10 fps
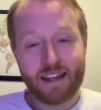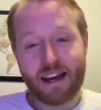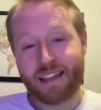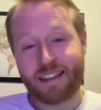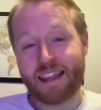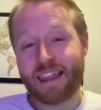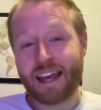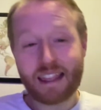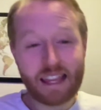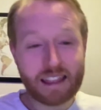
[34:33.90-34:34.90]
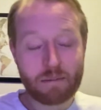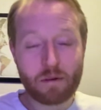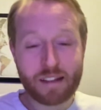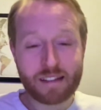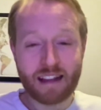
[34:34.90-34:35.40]
I think I like the
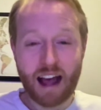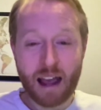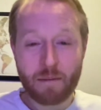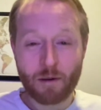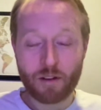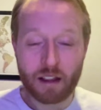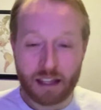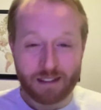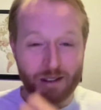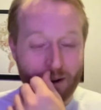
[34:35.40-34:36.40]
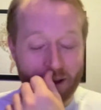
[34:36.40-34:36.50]
Brest side more than I like the total.